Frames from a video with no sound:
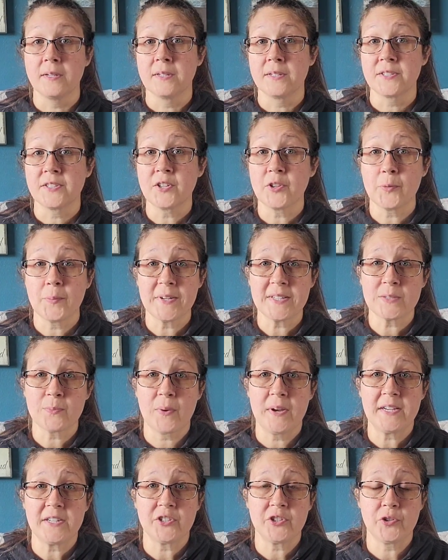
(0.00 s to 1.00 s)
So the best
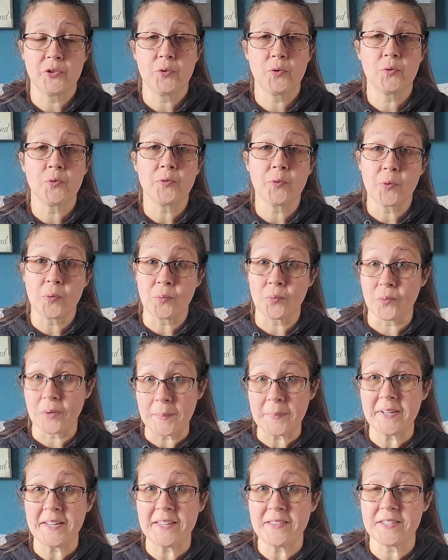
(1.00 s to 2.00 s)
way to
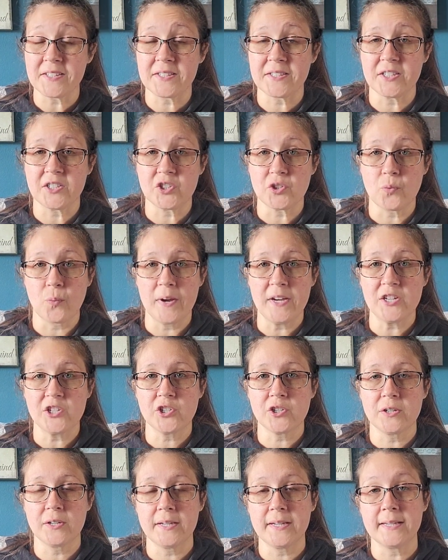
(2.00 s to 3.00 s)
remedy this
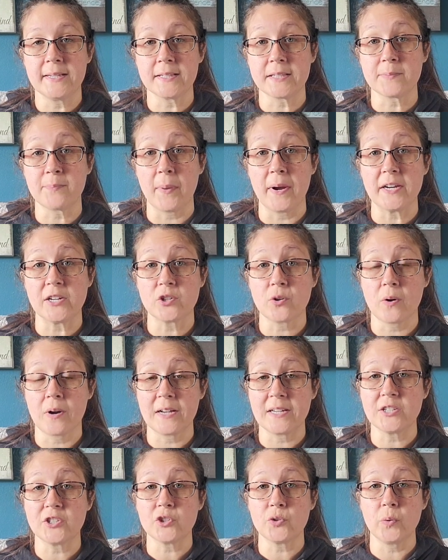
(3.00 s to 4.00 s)
situation is by
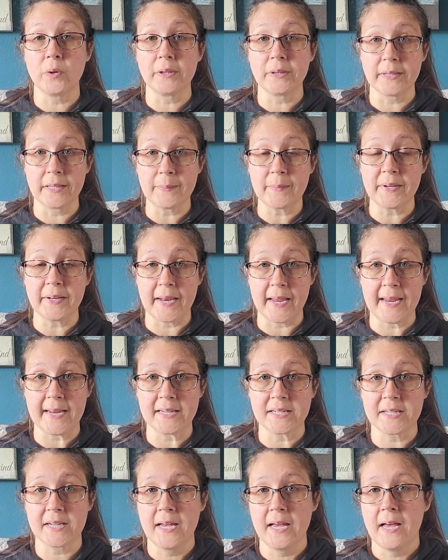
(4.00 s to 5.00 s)
trying to
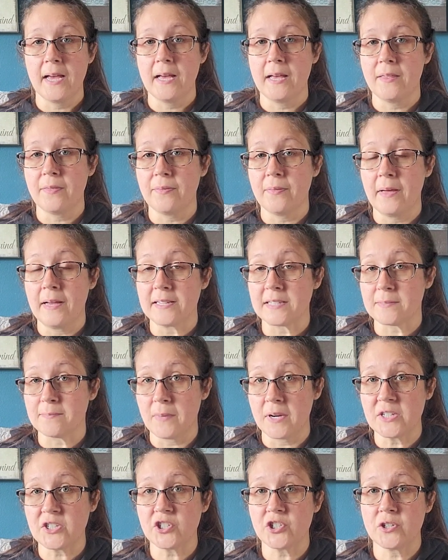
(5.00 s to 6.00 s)
eliminate as
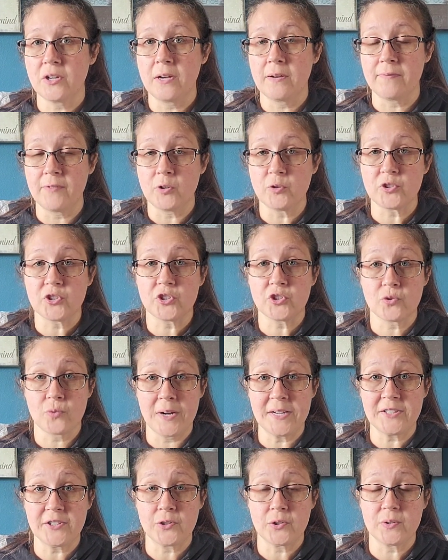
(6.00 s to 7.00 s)
much of those
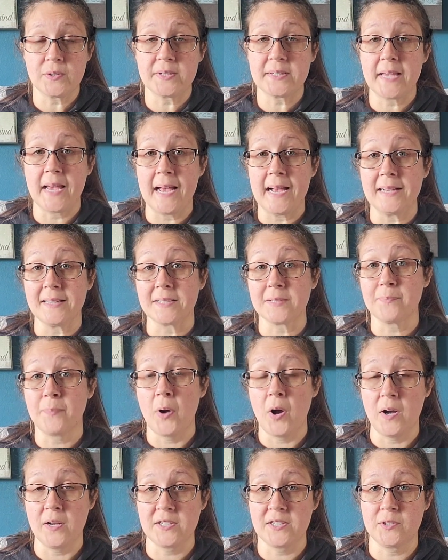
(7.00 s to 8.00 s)
stressors as
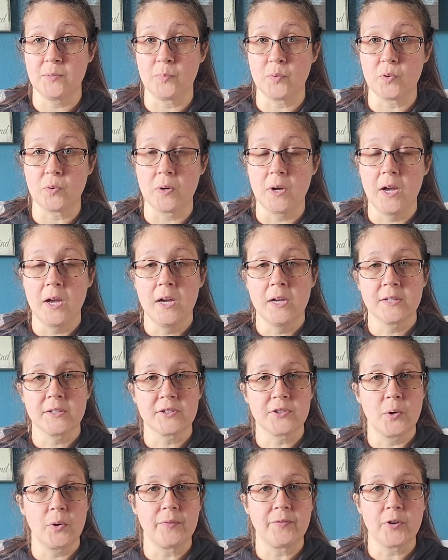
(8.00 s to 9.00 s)
possible.
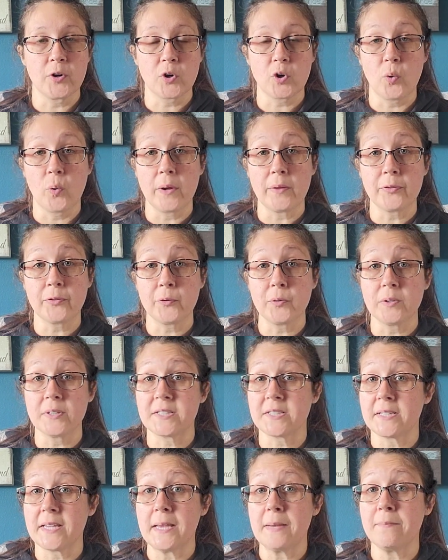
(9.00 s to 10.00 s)
So if you're going through,
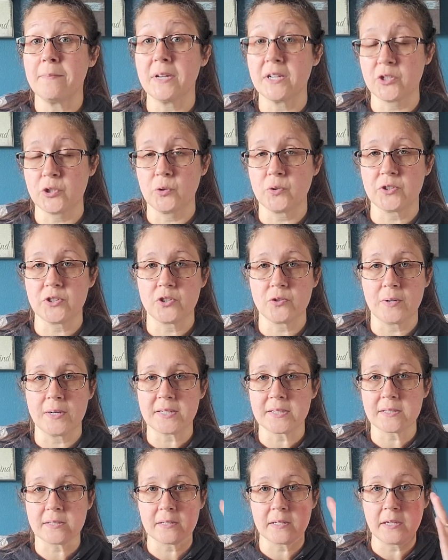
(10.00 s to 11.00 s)
let's say, mental
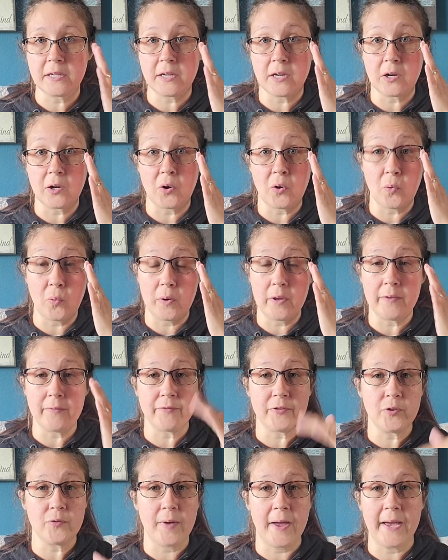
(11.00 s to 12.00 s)
stress,
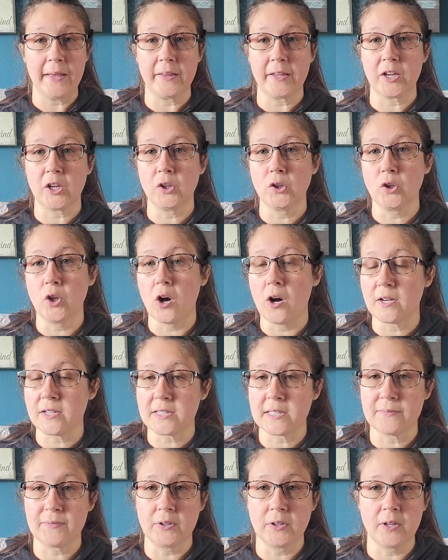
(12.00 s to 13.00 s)
if you've had like a
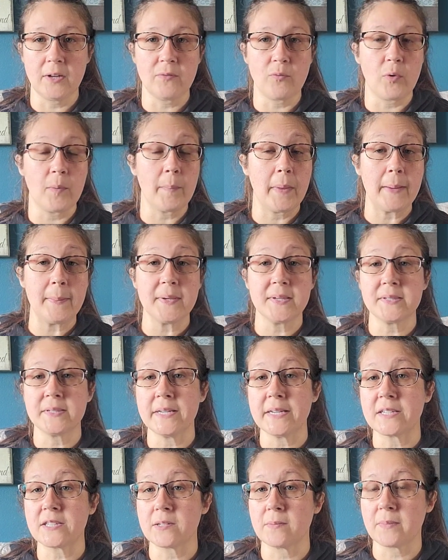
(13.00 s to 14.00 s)
loss of a loved one, maybe
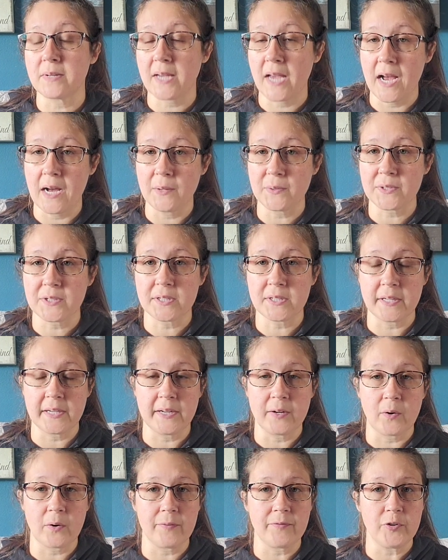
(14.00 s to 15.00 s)
seek some
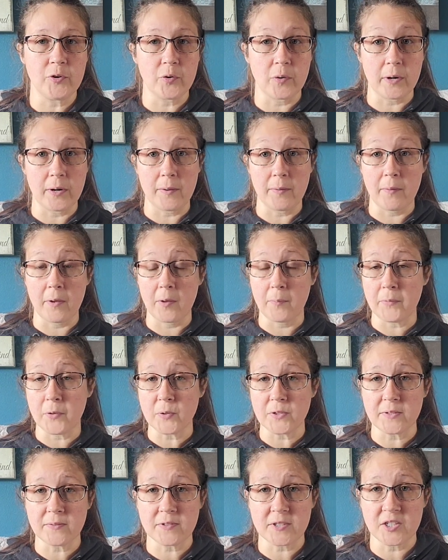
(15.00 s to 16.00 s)
counseling, or if you're in an
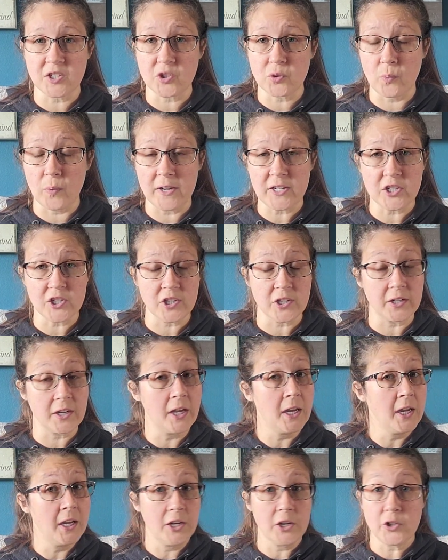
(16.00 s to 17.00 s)
abusive situation,
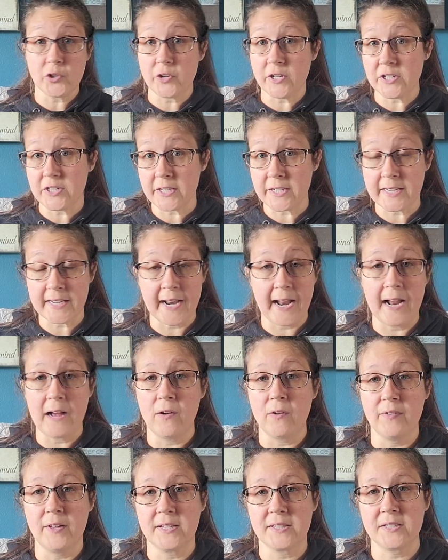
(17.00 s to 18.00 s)
you need to get
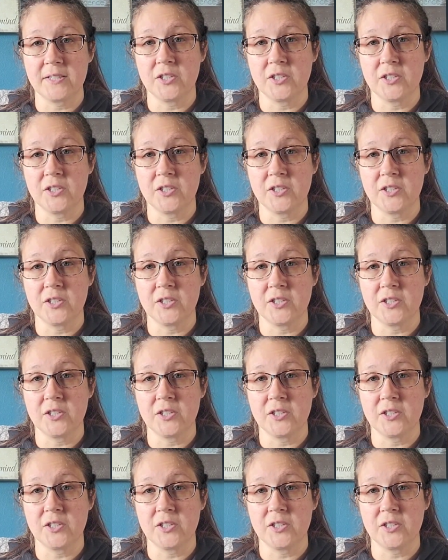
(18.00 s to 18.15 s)
out of that